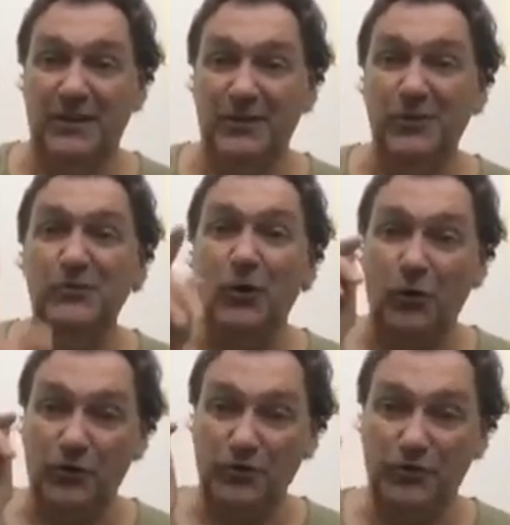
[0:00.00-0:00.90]
You've
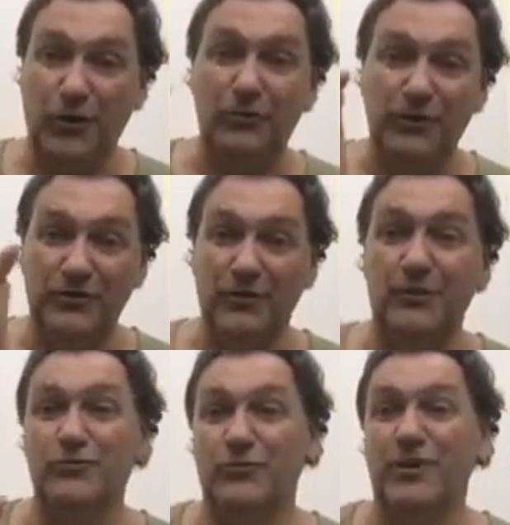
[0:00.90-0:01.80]
got control of your
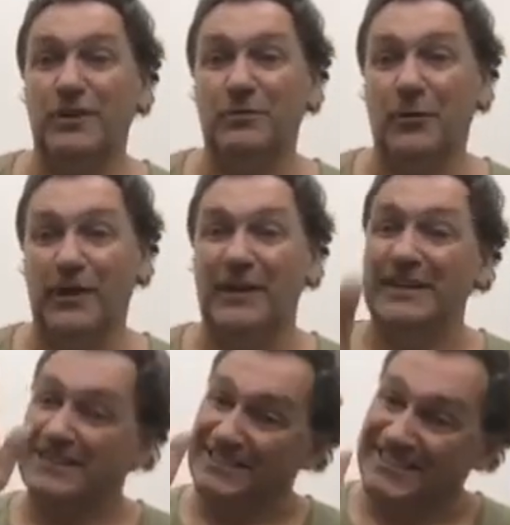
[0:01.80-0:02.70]
own trigger point.
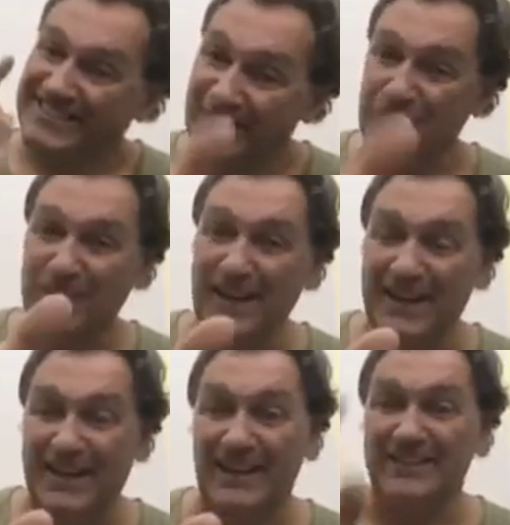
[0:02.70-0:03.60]
So don't
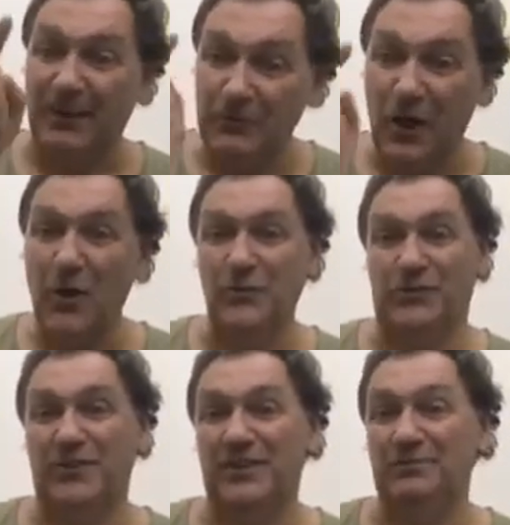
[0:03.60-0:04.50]
let it. Don't
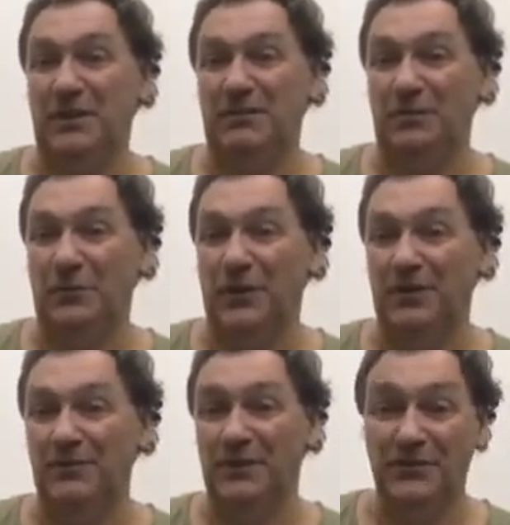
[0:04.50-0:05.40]
answer these people,
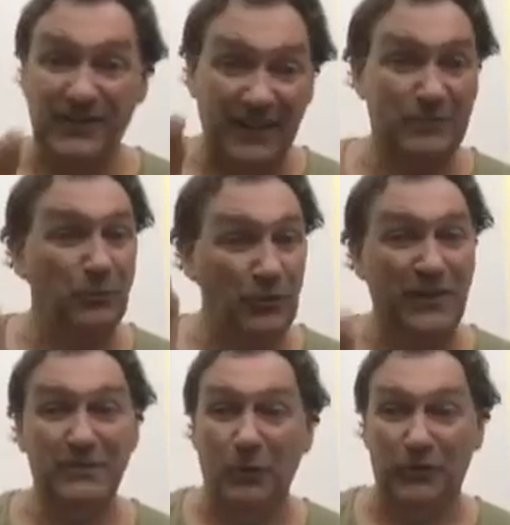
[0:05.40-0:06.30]
because that's what
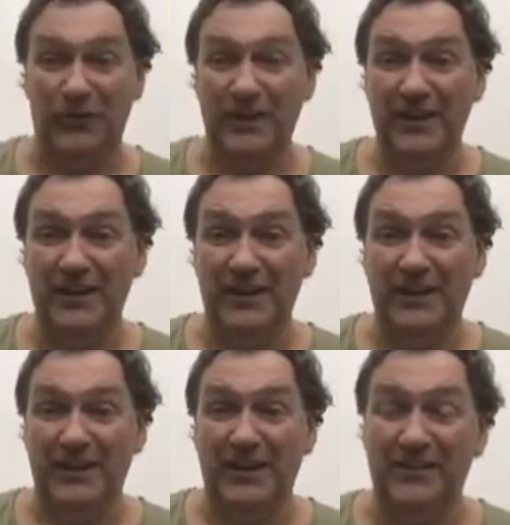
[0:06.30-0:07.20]
they want.
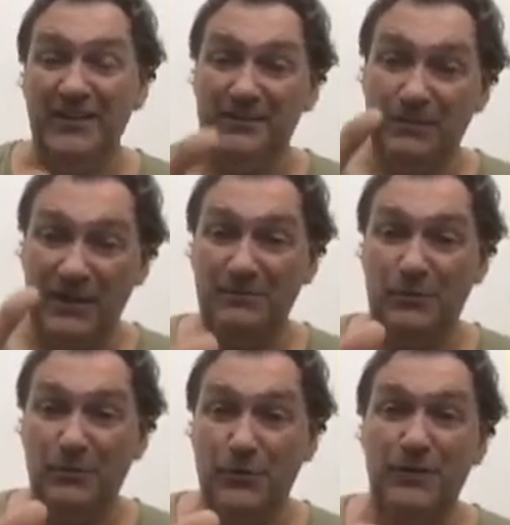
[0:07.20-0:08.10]
And these
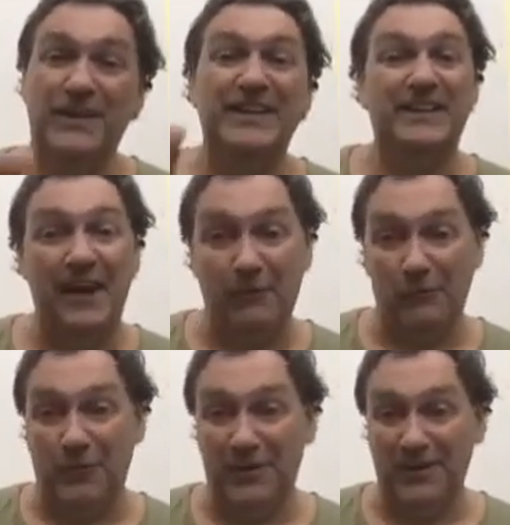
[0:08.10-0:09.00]
people need help.